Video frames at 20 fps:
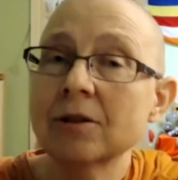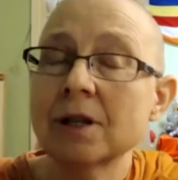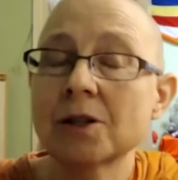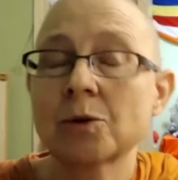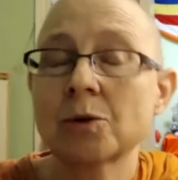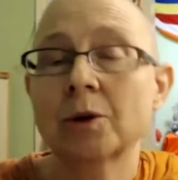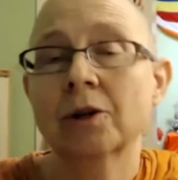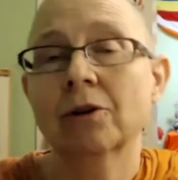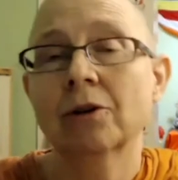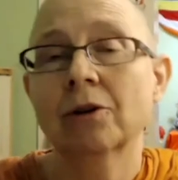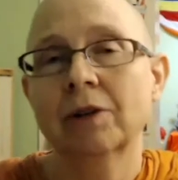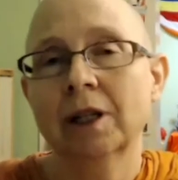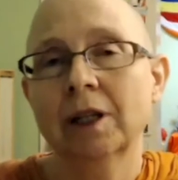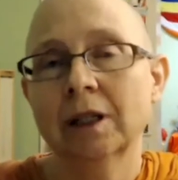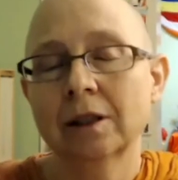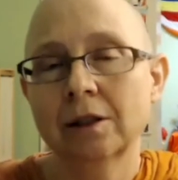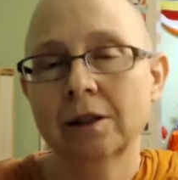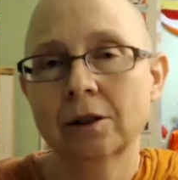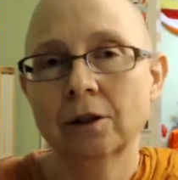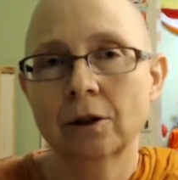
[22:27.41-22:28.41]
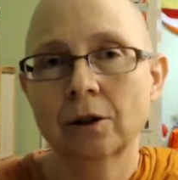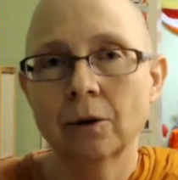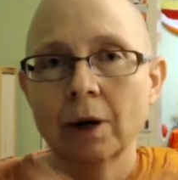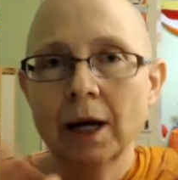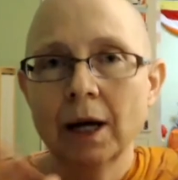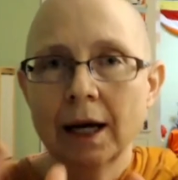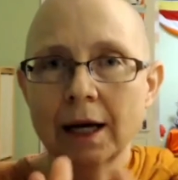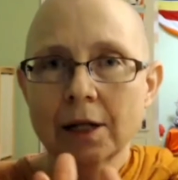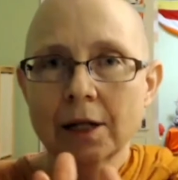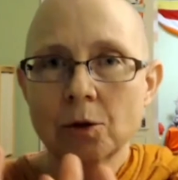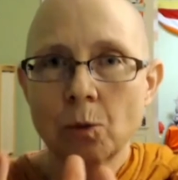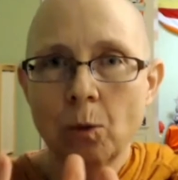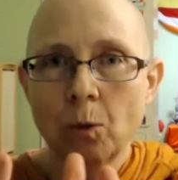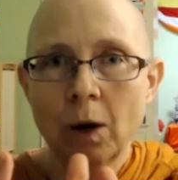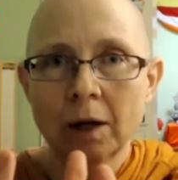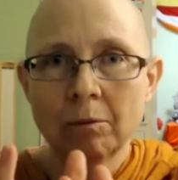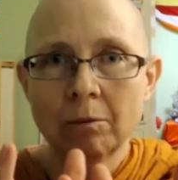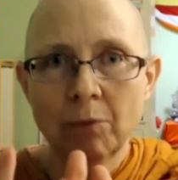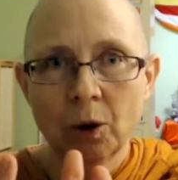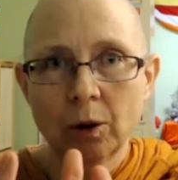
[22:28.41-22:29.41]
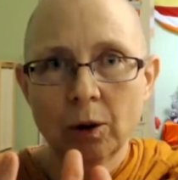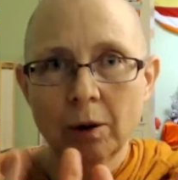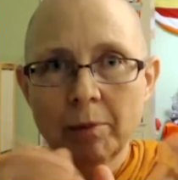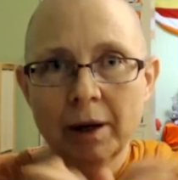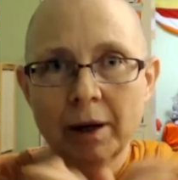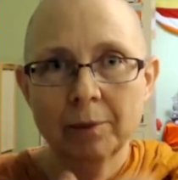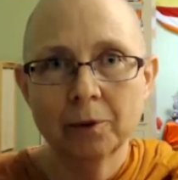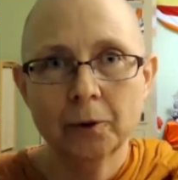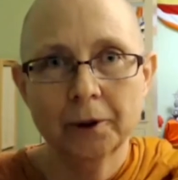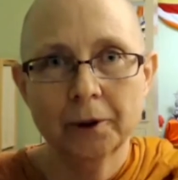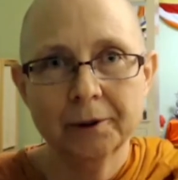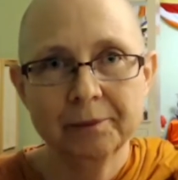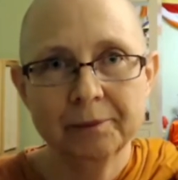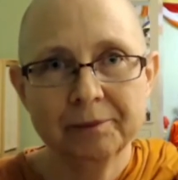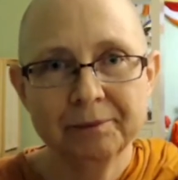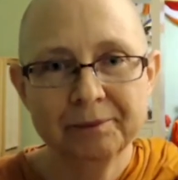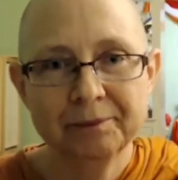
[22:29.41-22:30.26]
that's what you're feeding to you. It's one bowl of popcorn.